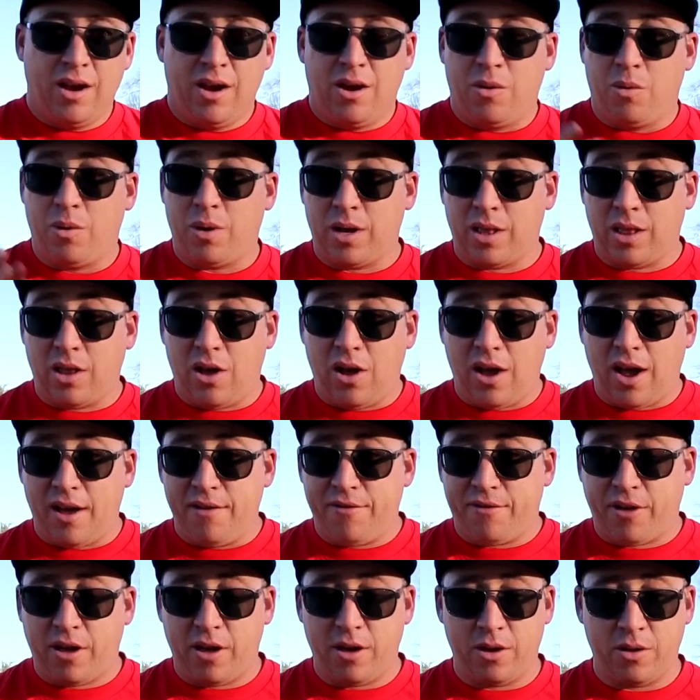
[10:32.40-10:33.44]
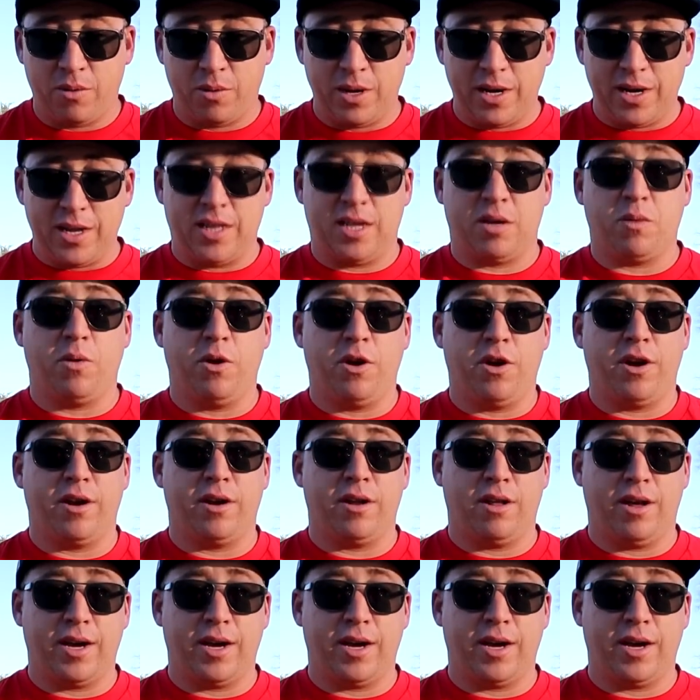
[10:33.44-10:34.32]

we're alive. We nearly weren't,